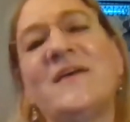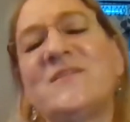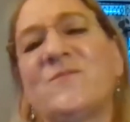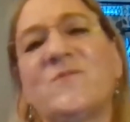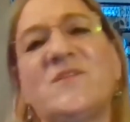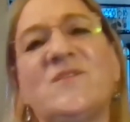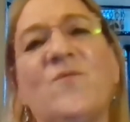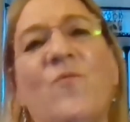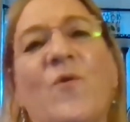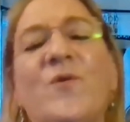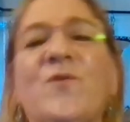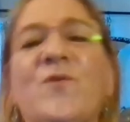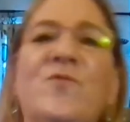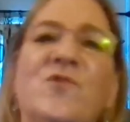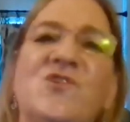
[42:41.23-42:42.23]
So it's the
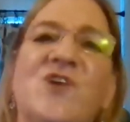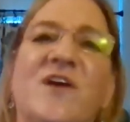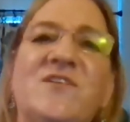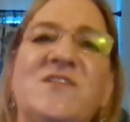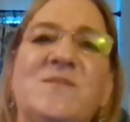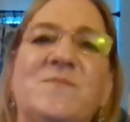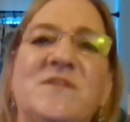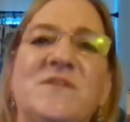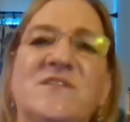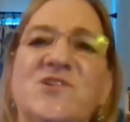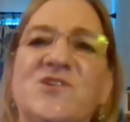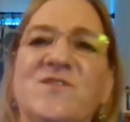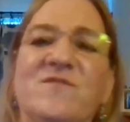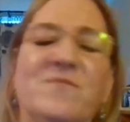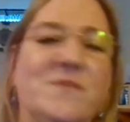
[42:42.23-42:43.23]
wonderful
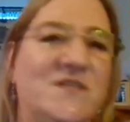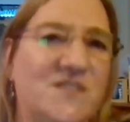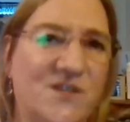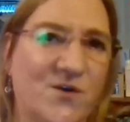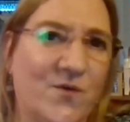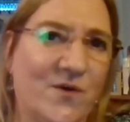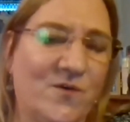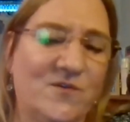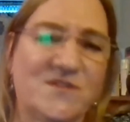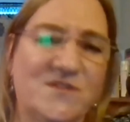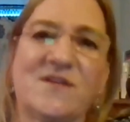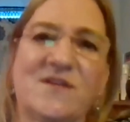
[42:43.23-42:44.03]
juxtaposition of materials